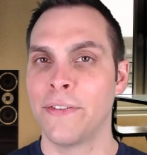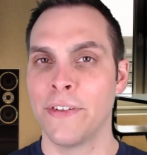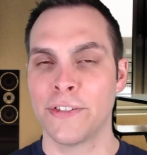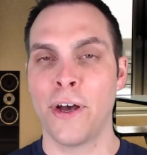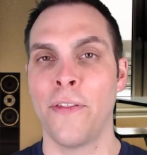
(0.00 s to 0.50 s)

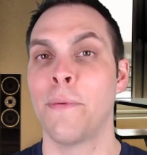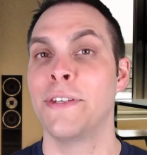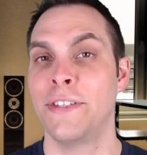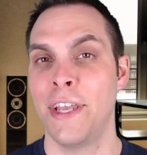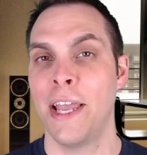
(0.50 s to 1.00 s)
the skull that we
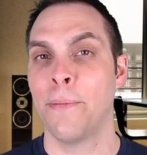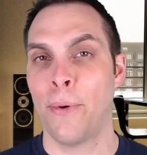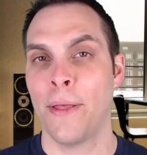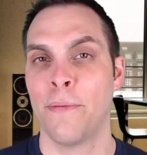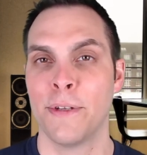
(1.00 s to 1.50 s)
see in
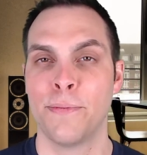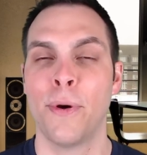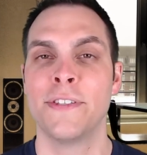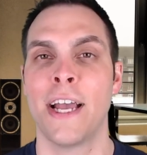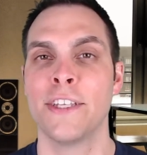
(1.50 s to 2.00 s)
Paranthropus
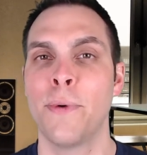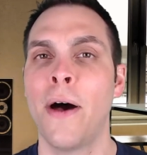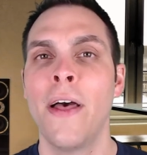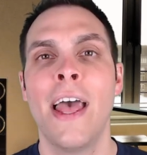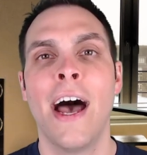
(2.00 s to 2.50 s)
boisei as well.